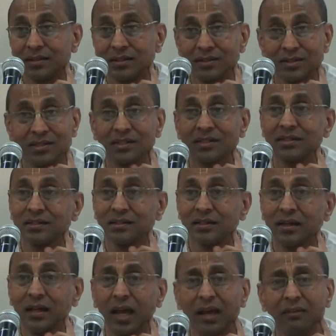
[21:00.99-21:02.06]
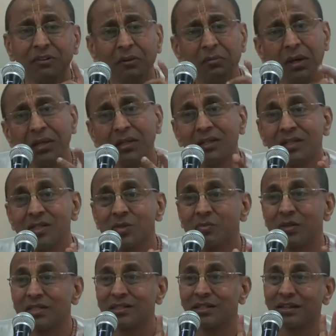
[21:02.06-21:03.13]
You see, everyone in this
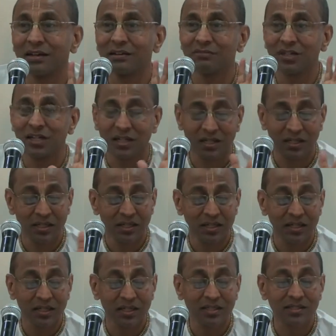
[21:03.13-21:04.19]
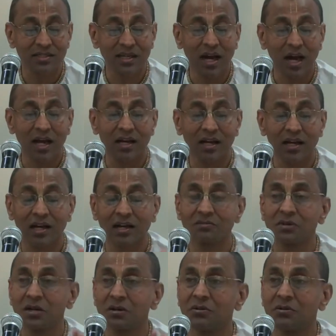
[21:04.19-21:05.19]
material is kala karma